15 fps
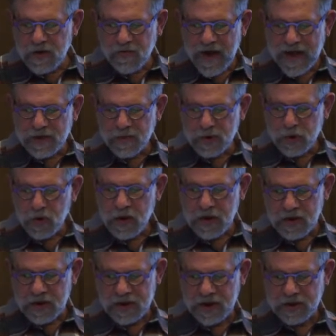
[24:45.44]
vast majority
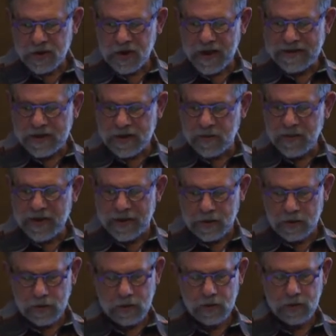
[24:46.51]
of the tests, are less than a minute
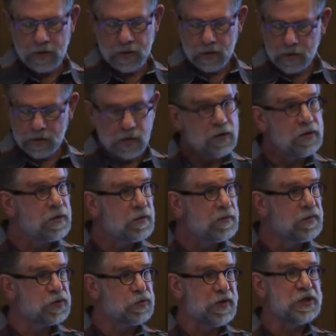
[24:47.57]

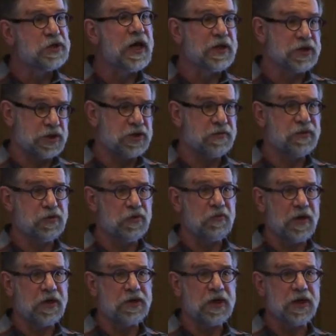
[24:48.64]
between tests, between
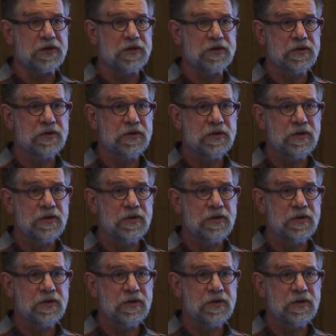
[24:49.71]
running tests.